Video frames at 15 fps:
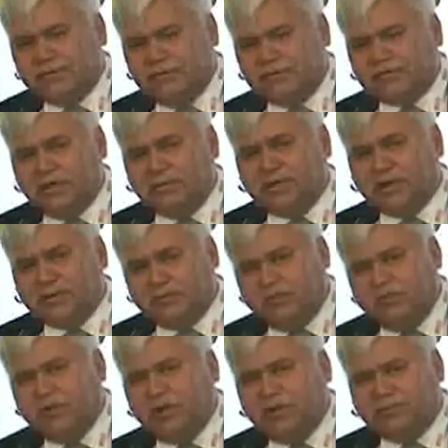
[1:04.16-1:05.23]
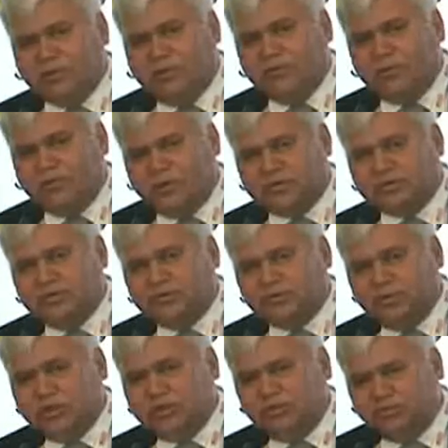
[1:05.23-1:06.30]
existed, but only from the persons
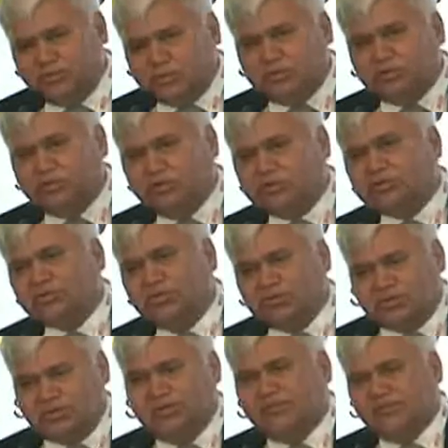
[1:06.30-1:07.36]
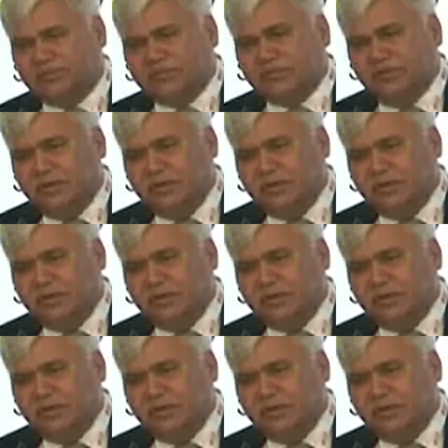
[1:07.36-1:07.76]
who are using those systems.